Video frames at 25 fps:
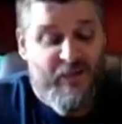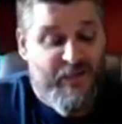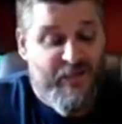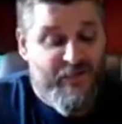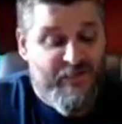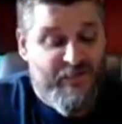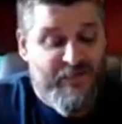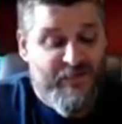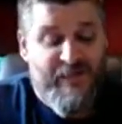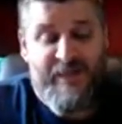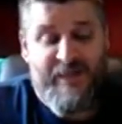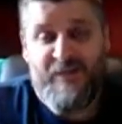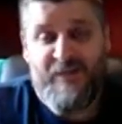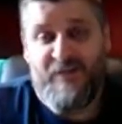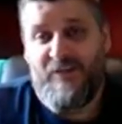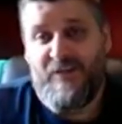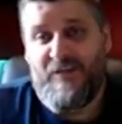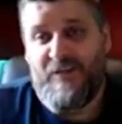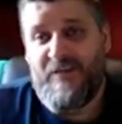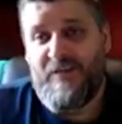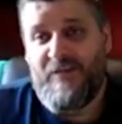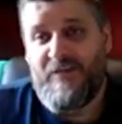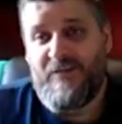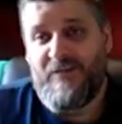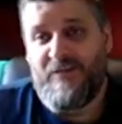
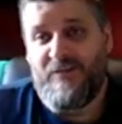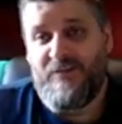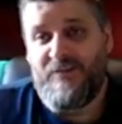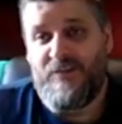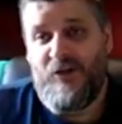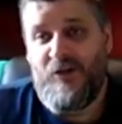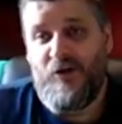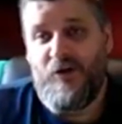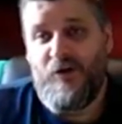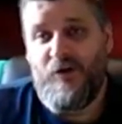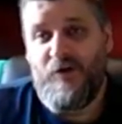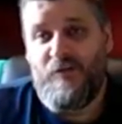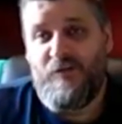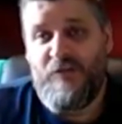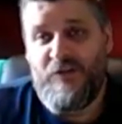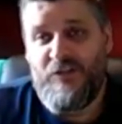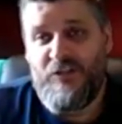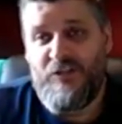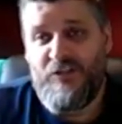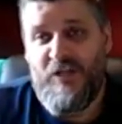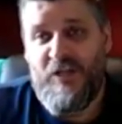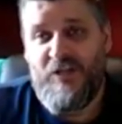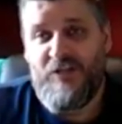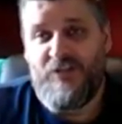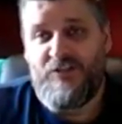Likely so if we
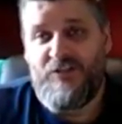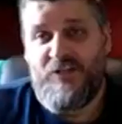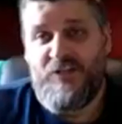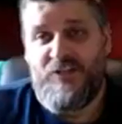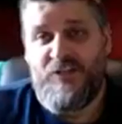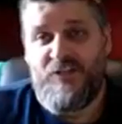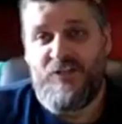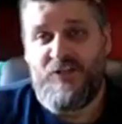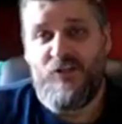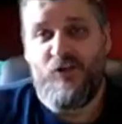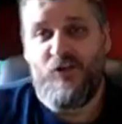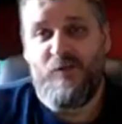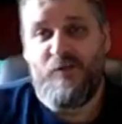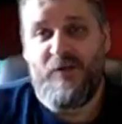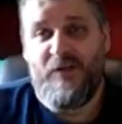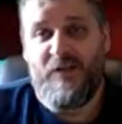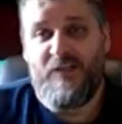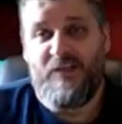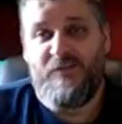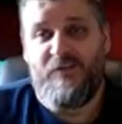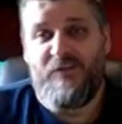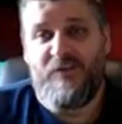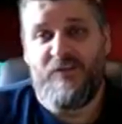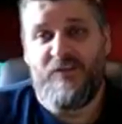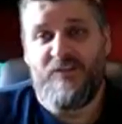changed it to 2 minutes,
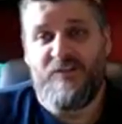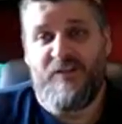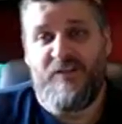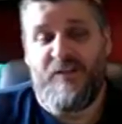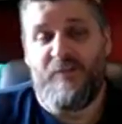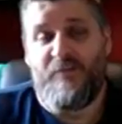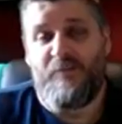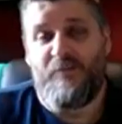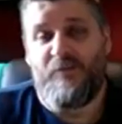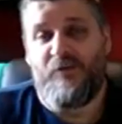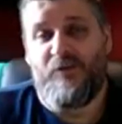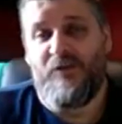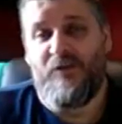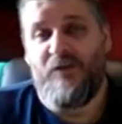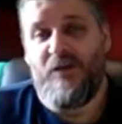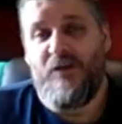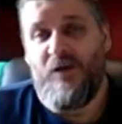for example,